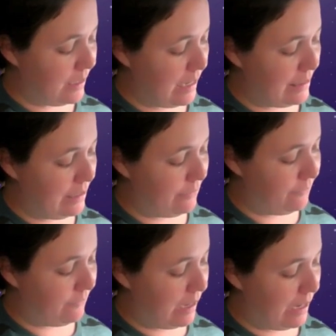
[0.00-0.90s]
and then
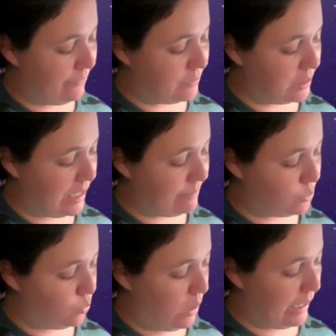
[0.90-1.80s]
5 times
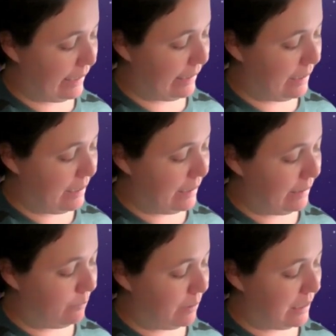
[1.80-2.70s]
y
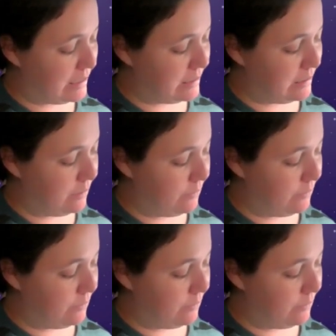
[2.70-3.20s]
plus